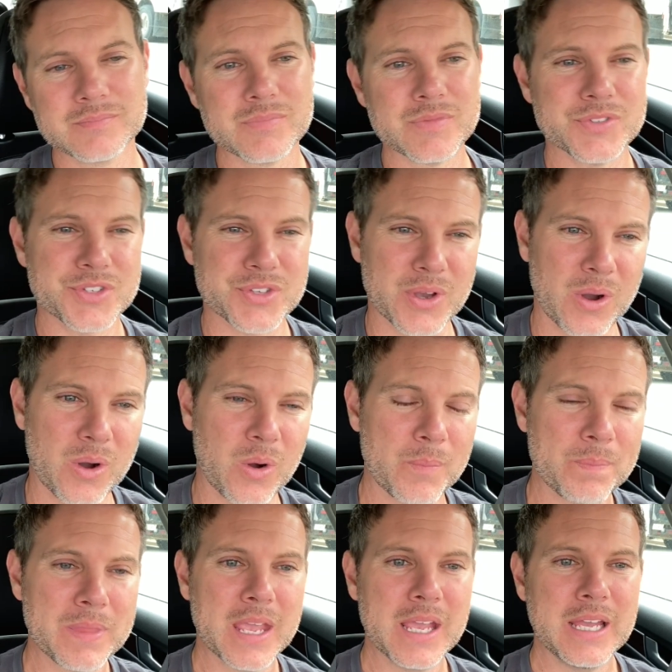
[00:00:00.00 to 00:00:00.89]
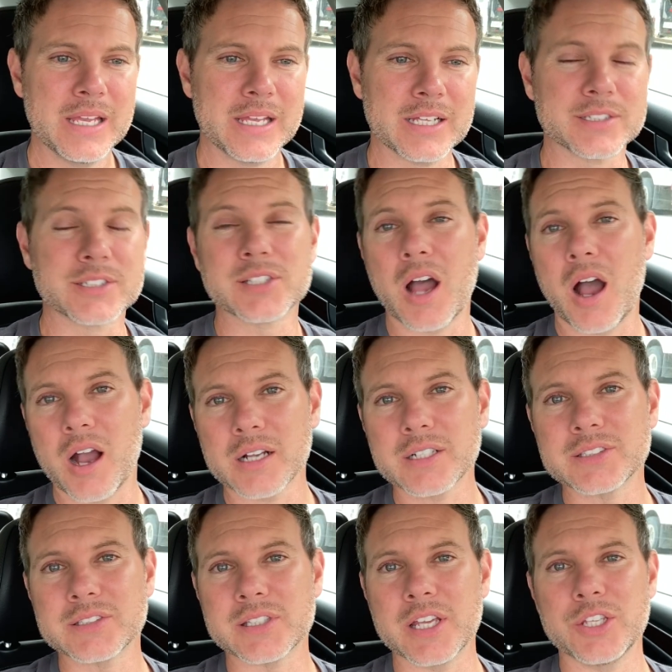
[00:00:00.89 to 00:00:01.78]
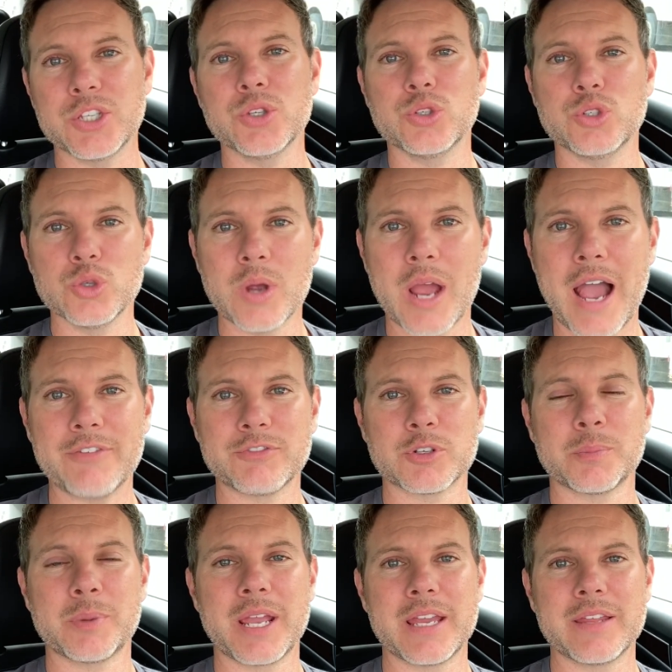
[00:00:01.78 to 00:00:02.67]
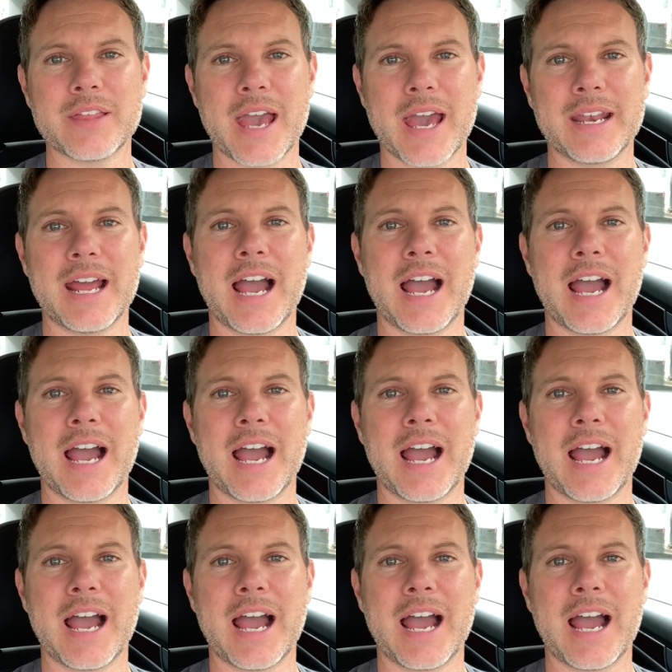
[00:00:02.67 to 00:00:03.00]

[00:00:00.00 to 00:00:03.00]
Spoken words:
So it sucks that you do have to pay that